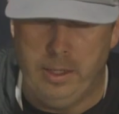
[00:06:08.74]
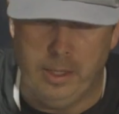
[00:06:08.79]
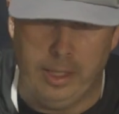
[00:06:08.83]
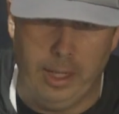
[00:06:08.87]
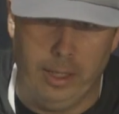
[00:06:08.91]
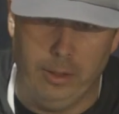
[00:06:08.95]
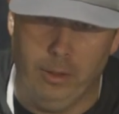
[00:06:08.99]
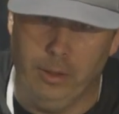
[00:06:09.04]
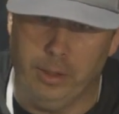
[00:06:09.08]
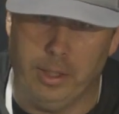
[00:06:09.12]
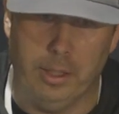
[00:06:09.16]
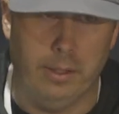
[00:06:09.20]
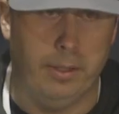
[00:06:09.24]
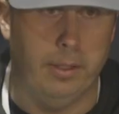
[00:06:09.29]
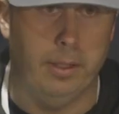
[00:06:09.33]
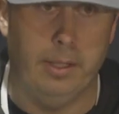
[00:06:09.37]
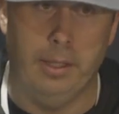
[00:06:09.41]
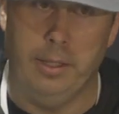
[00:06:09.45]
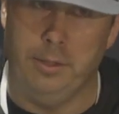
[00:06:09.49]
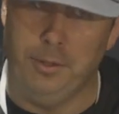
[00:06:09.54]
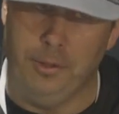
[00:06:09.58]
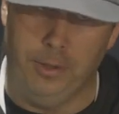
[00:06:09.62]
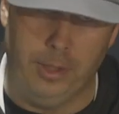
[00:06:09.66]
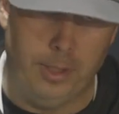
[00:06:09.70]
Got to look at the
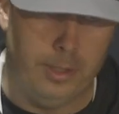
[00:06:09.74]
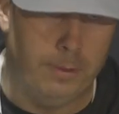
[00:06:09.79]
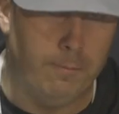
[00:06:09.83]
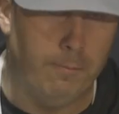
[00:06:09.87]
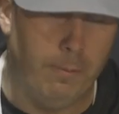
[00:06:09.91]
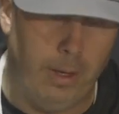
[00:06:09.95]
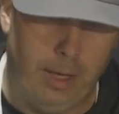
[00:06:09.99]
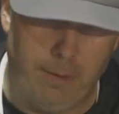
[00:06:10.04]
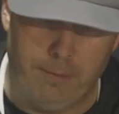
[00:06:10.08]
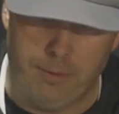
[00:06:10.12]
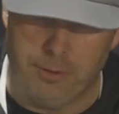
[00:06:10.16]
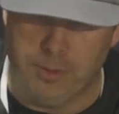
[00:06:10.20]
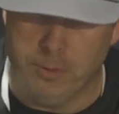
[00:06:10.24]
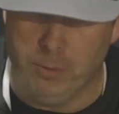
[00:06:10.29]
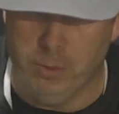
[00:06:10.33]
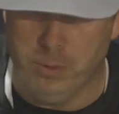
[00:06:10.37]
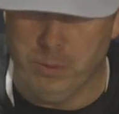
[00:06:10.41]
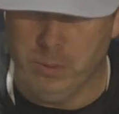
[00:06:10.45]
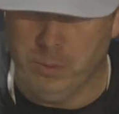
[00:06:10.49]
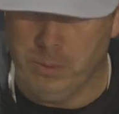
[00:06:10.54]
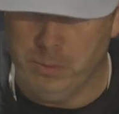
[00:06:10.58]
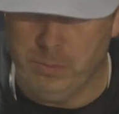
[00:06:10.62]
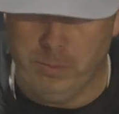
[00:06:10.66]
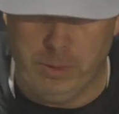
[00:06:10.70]
injuries. Obviously,
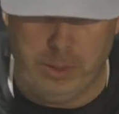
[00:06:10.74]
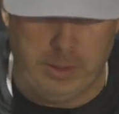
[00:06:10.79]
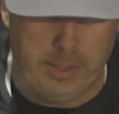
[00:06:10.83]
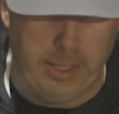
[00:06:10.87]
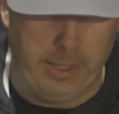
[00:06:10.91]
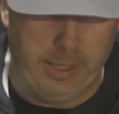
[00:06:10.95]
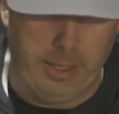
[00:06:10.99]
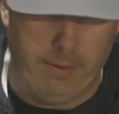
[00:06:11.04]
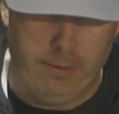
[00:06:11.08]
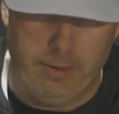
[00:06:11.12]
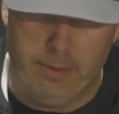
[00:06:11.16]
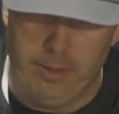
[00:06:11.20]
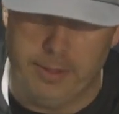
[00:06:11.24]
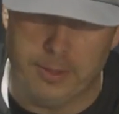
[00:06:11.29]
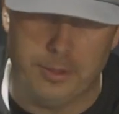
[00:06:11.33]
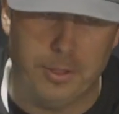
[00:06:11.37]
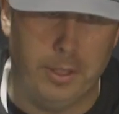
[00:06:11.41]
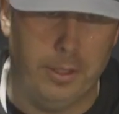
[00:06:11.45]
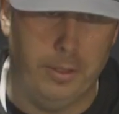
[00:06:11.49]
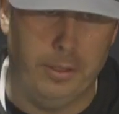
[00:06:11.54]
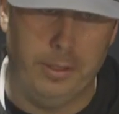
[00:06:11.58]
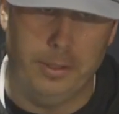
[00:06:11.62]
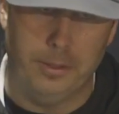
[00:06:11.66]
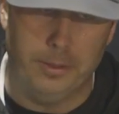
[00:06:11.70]
we take everything
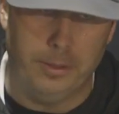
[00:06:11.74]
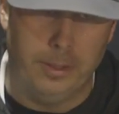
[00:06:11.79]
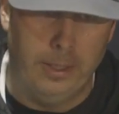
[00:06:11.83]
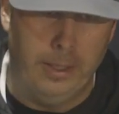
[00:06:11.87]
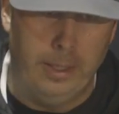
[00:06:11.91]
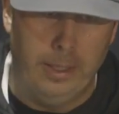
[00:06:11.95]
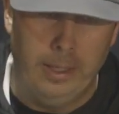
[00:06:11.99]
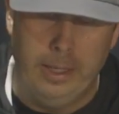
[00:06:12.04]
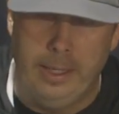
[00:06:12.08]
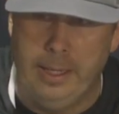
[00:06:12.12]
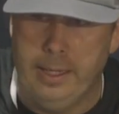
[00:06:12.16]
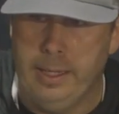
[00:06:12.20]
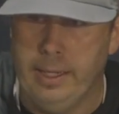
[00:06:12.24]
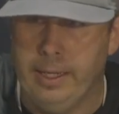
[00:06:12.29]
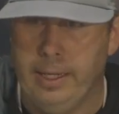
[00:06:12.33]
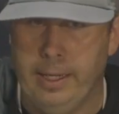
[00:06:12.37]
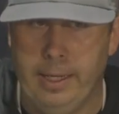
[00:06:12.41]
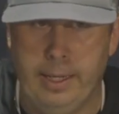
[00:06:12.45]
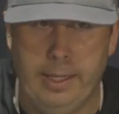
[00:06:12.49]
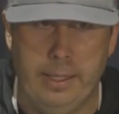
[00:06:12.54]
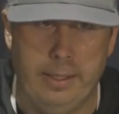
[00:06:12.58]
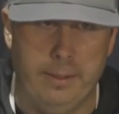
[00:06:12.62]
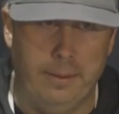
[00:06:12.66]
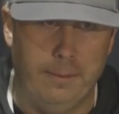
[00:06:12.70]
serious,
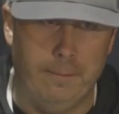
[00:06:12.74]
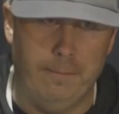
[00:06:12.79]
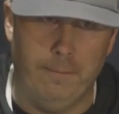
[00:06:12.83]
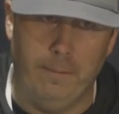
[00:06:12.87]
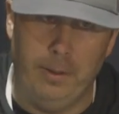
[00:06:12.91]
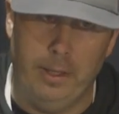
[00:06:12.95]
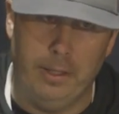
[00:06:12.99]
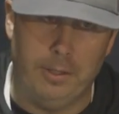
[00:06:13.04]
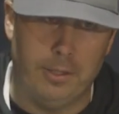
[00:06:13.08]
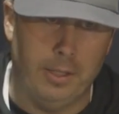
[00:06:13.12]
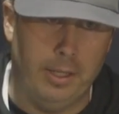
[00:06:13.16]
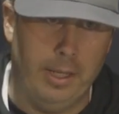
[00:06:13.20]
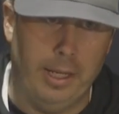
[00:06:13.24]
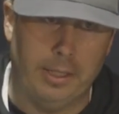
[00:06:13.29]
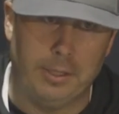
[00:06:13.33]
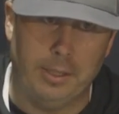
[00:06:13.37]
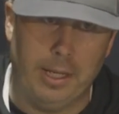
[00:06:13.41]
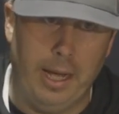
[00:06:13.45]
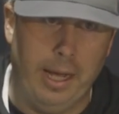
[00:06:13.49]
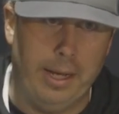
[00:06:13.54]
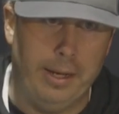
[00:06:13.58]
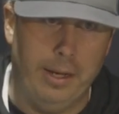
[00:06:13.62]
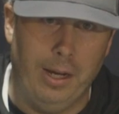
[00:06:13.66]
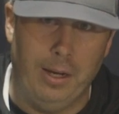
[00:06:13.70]
and it's the next
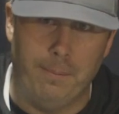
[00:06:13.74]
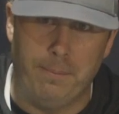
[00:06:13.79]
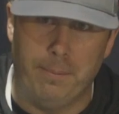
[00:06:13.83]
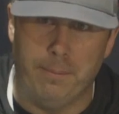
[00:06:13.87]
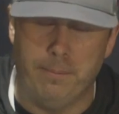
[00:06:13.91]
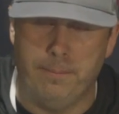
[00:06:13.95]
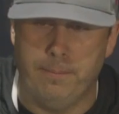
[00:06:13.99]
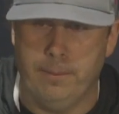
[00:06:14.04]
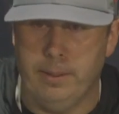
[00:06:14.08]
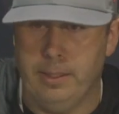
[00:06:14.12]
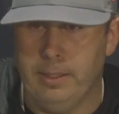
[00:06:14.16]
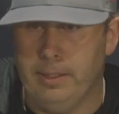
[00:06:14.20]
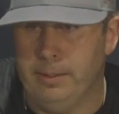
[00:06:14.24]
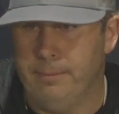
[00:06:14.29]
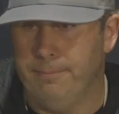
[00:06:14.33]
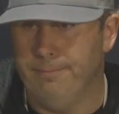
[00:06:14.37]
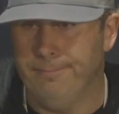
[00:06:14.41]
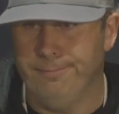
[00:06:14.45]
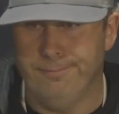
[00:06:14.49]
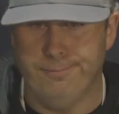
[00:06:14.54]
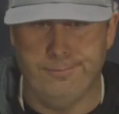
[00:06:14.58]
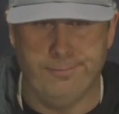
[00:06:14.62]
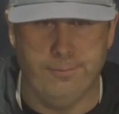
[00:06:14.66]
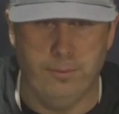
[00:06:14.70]
guy up, and
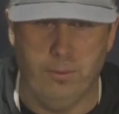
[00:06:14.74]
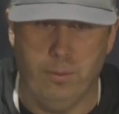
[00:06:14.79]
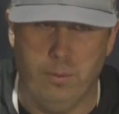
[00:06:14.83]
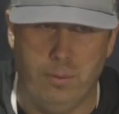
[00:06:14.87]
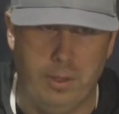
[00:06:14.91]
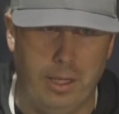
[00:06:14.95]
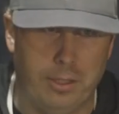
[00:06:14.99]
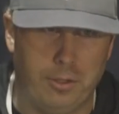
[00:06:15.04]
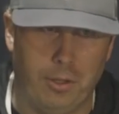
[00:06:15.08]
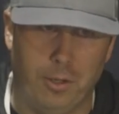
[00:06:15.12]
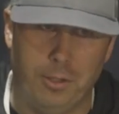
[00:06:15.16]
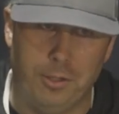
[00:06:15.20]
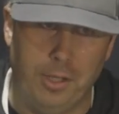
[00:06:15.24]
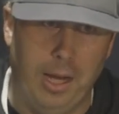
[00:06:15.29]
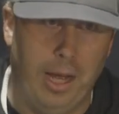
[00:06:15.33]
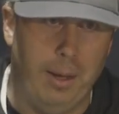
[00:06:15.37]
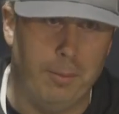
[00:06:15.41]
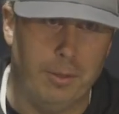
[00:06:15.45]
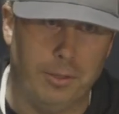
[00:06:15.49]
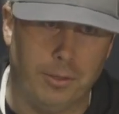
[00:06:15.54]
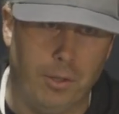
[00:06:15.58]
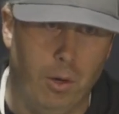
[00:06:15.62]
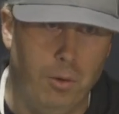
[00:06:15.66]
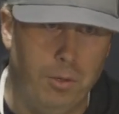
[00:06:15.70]
that's our
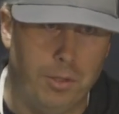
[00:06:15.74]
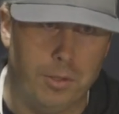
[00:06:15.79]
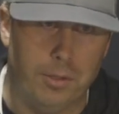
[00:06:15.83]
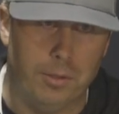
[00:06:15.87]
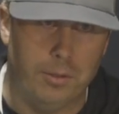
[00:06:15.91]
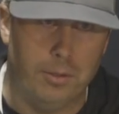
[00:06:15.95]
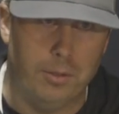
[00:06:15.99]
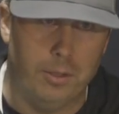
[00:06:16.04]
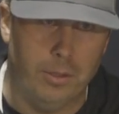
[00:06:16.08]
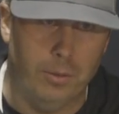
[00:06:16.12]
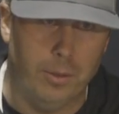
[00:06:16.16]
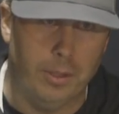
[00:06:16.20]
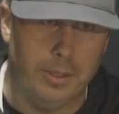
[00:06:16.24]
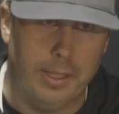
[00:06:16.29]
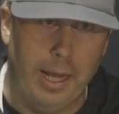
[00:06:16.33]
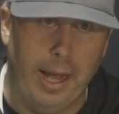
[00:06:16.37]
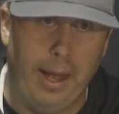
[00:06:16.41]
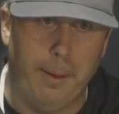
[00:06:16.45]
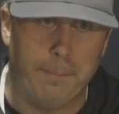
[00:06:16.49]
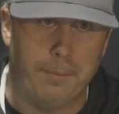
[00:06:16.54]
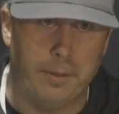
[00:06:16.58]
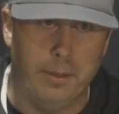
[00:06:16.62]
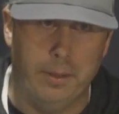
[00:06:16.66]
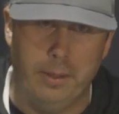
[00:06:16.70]
job as coaches, to
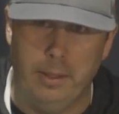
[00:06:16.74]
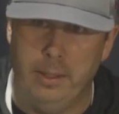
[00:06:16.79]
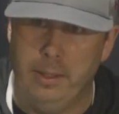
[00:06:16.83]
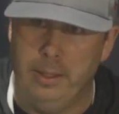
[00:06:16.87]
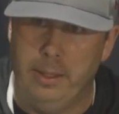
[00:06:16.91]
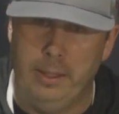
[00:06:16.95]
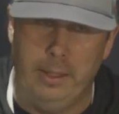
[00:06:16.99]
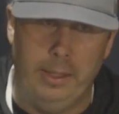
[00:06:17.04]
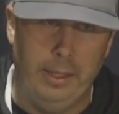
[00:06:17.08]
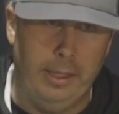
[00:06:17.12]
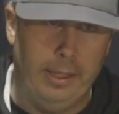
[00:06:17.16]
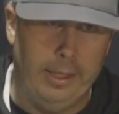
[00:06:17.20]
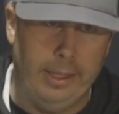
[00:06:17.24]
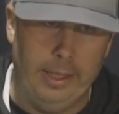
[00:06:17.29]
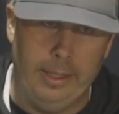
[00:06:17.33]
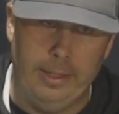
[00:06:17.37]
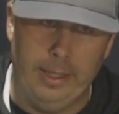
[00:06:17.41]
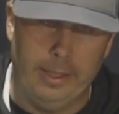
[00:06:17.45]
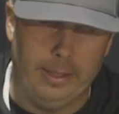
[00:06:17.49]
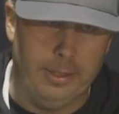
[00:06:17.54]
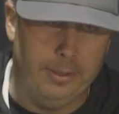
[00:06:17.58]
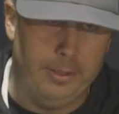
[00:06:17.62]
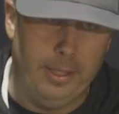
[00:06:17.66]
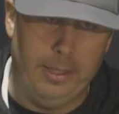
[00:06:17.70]
adapt. And
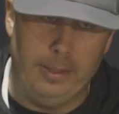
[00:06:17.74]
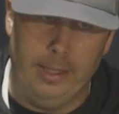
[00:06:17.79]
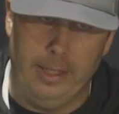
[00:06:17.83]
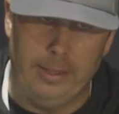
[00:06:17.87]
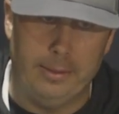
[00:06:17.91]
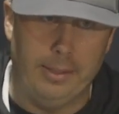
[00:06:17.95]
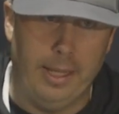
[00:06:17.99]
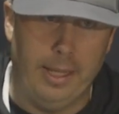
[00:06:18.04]
like I said,